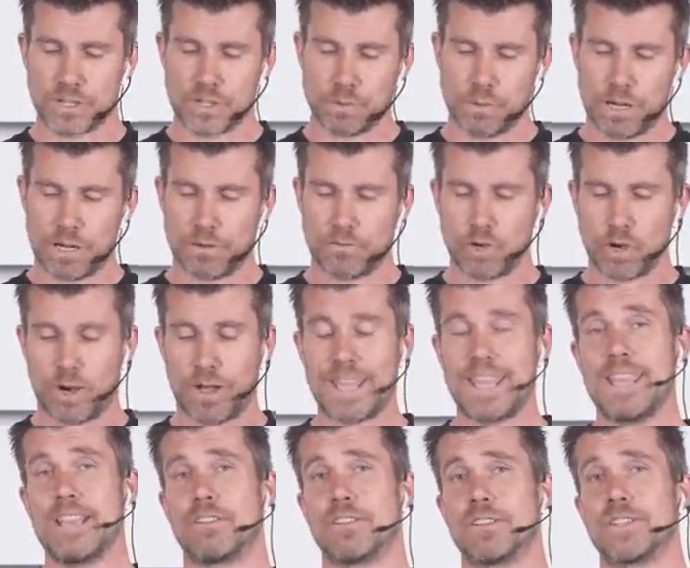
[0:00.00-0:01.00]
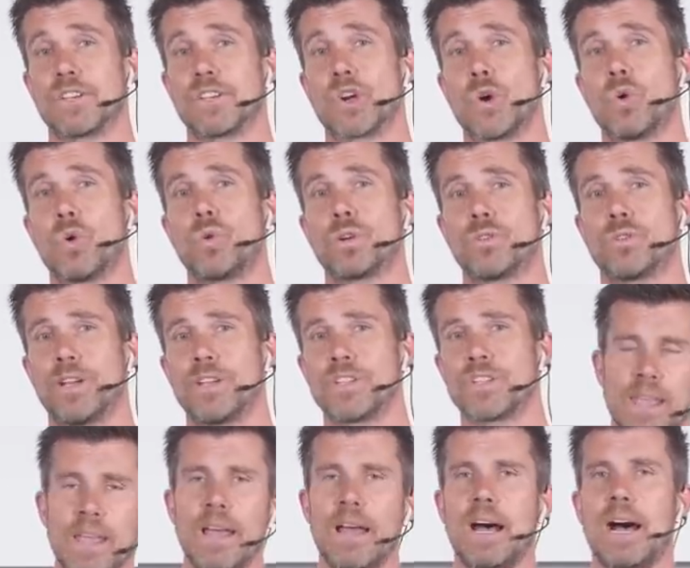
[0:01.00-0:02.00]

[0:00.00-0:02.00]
The one I've got here is a 1/4 inch.